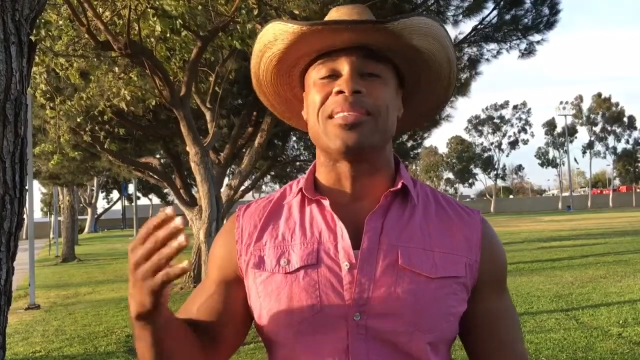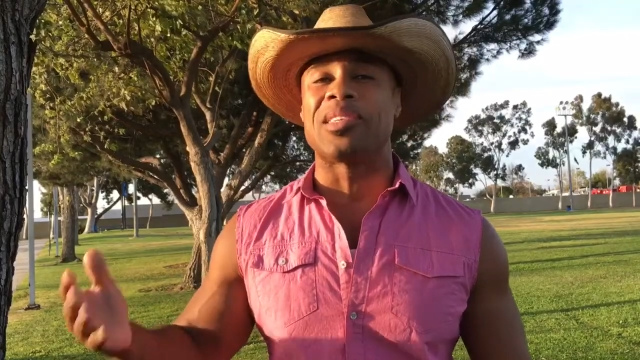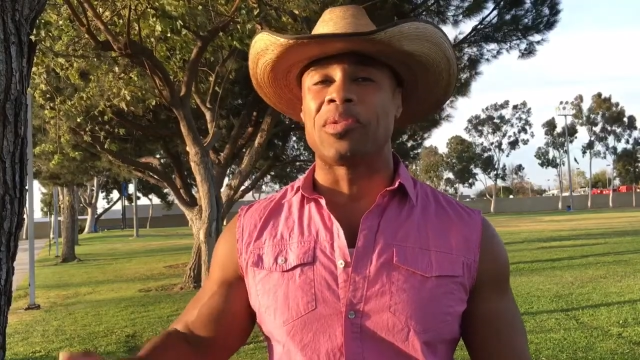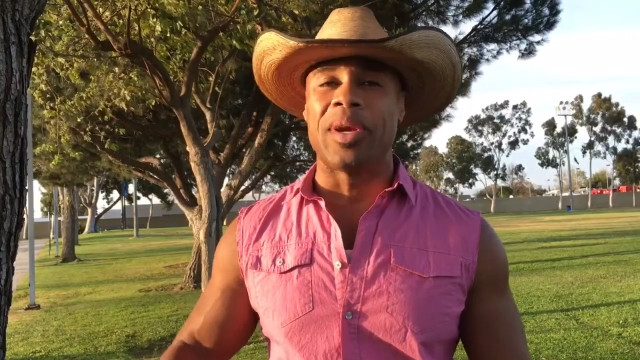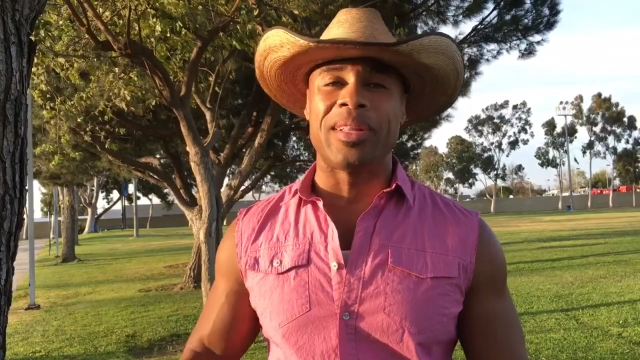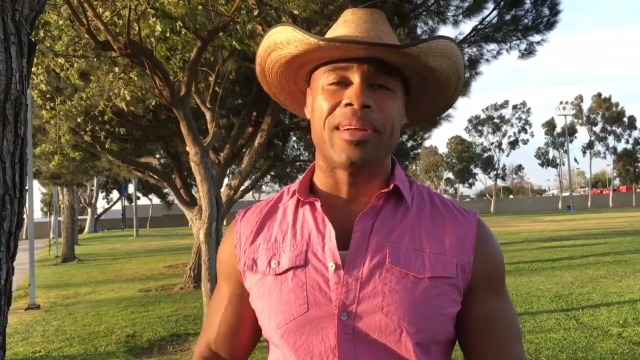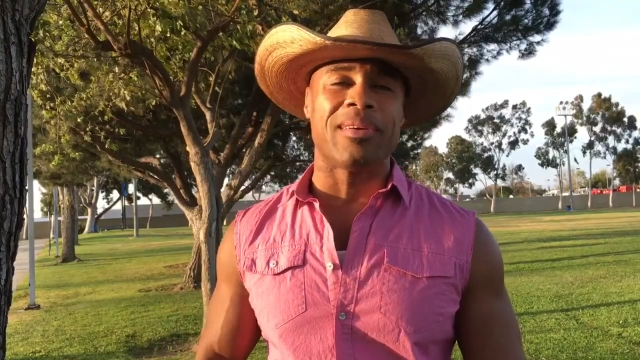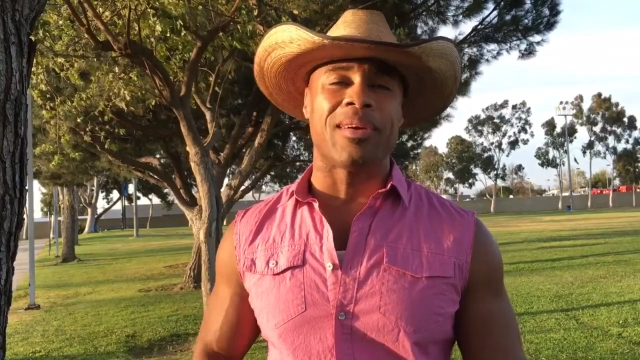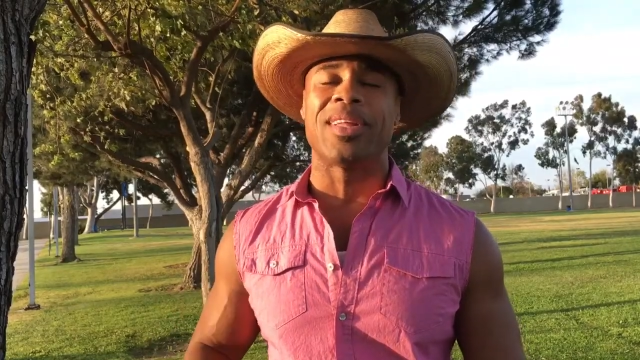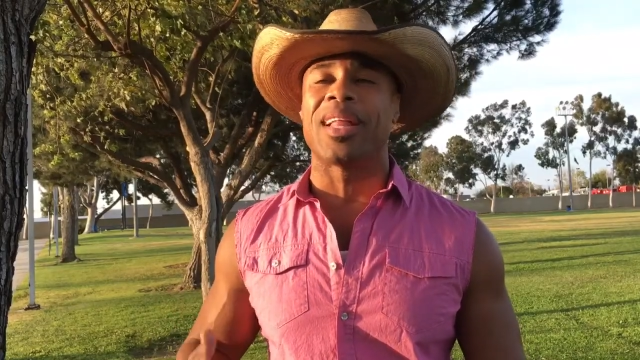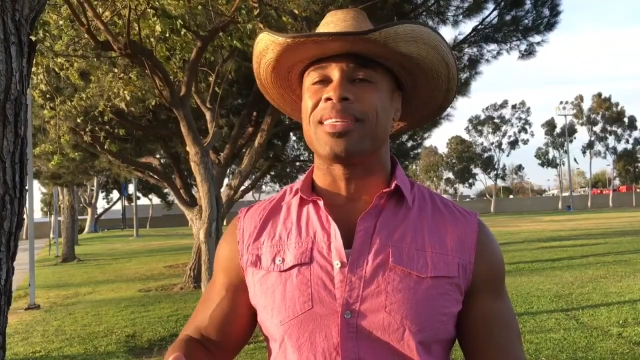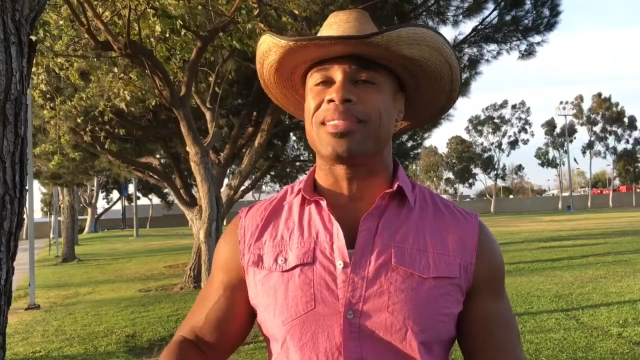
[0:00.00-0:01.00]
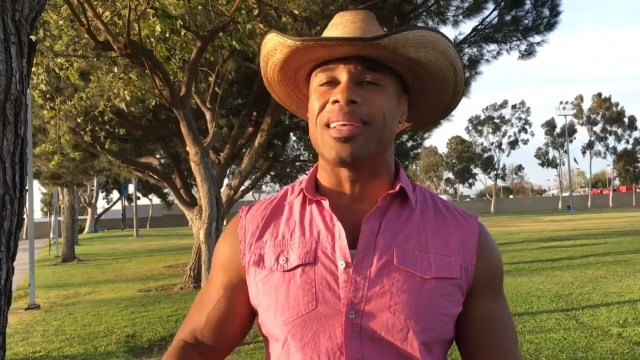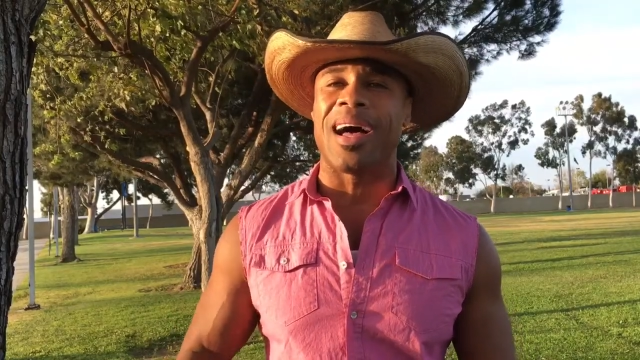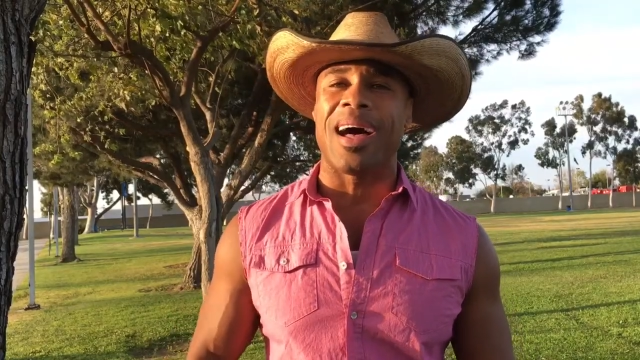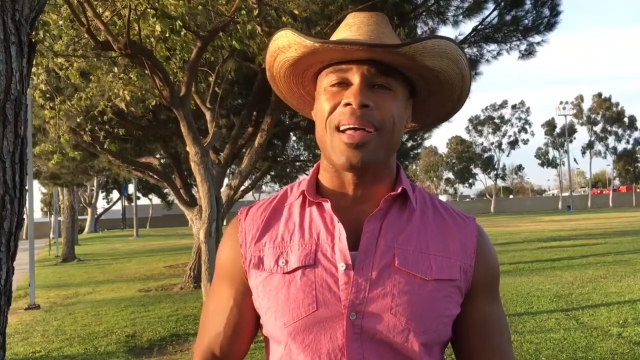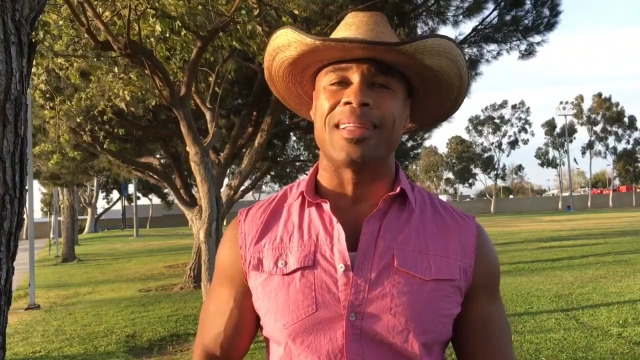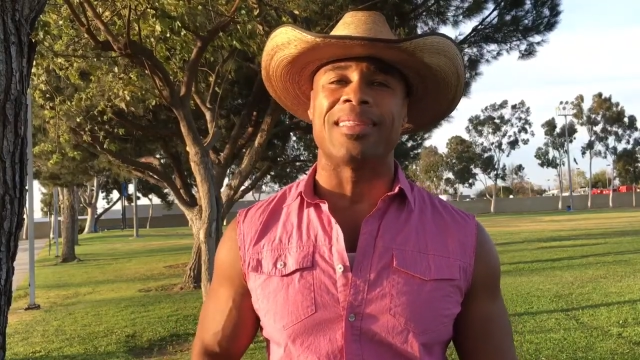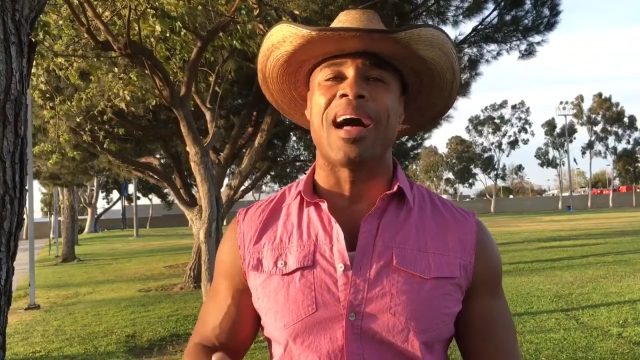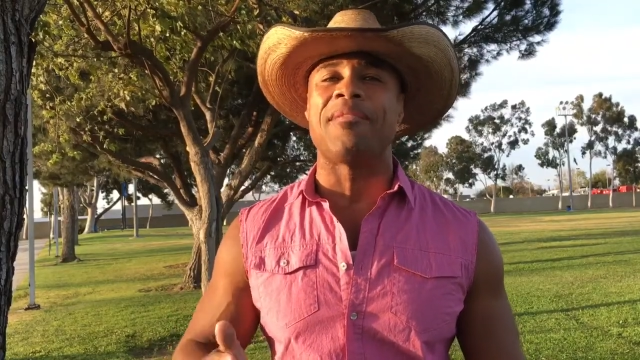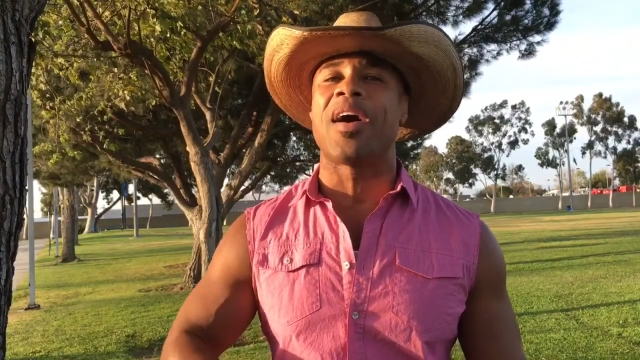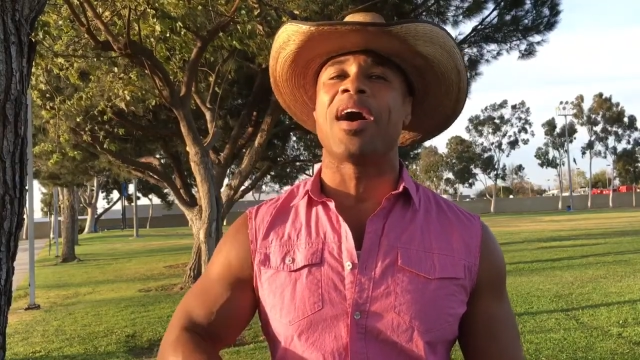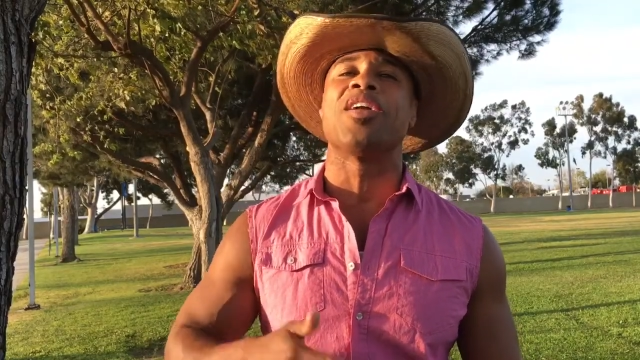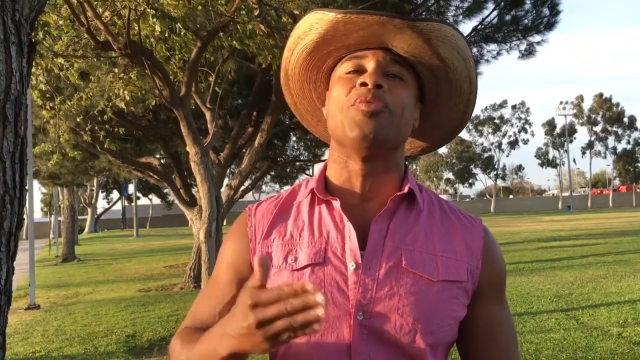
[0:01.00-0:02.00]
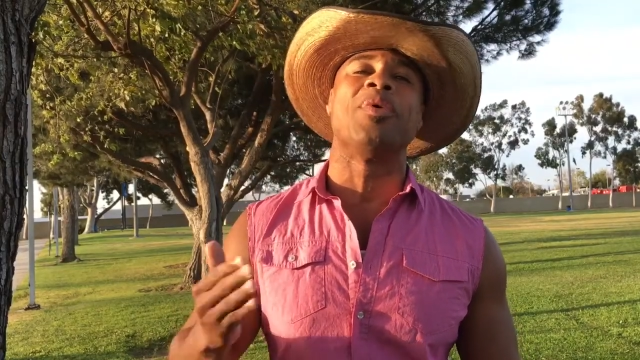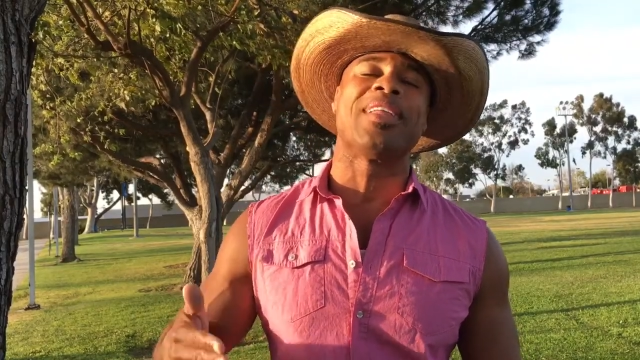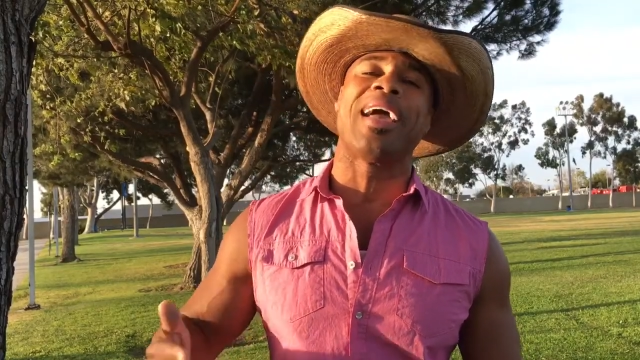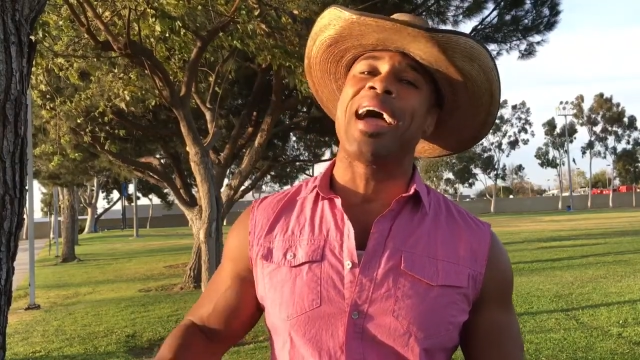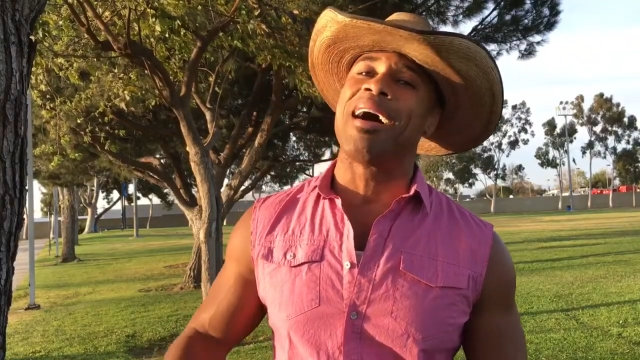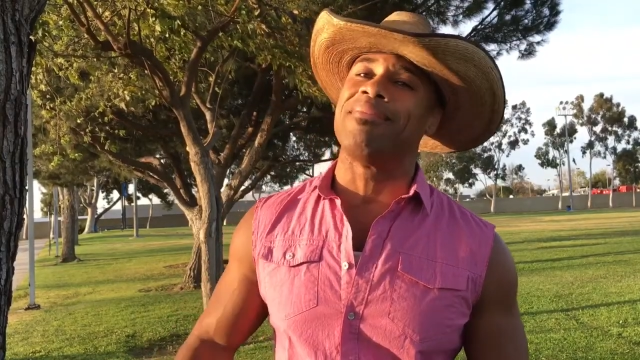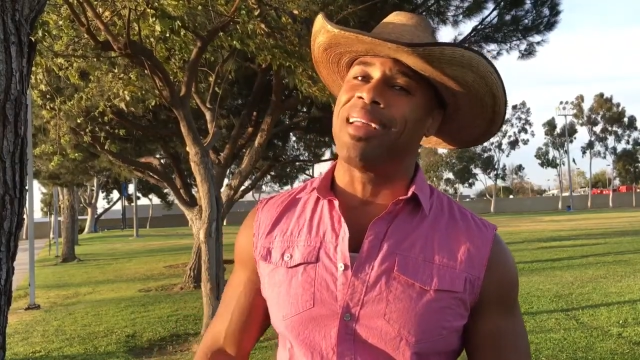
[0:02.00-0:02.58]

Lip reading: is greener on the other side, not valuing what they have